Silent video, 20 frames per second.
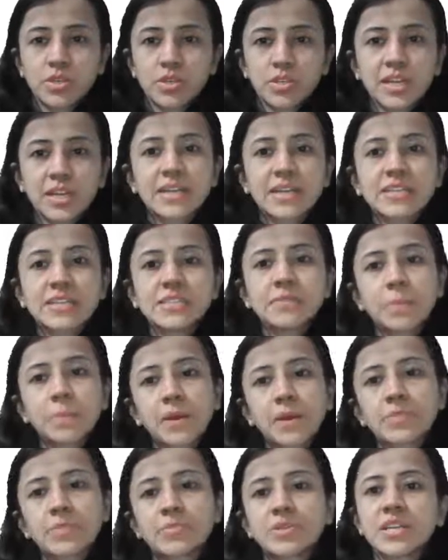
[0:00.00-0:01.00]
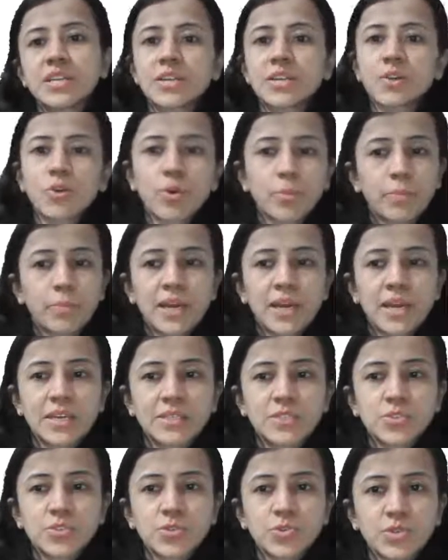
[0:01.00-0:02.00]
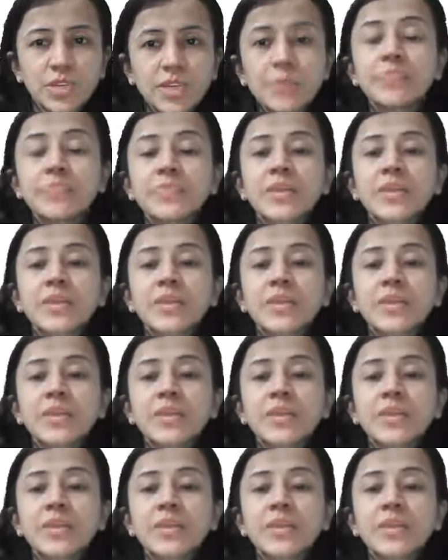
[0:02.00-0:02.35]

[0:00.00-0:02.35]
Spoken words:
that is pulmonary. Okay?